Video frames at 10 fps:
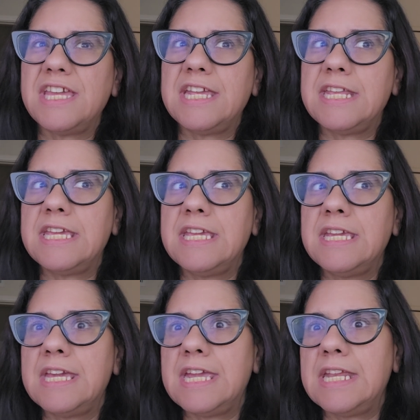
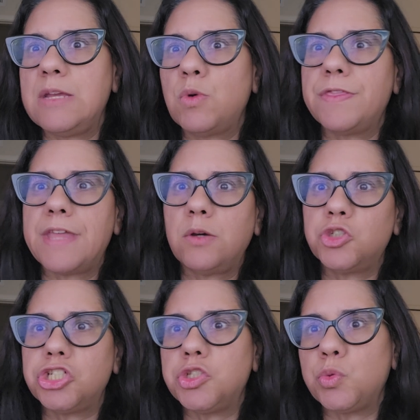
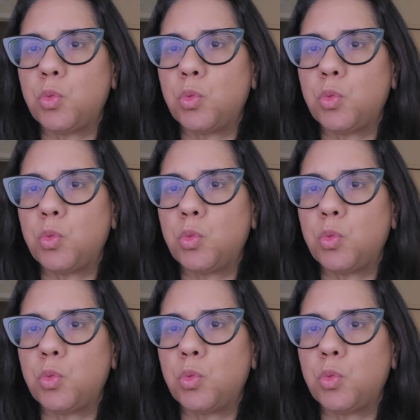81,000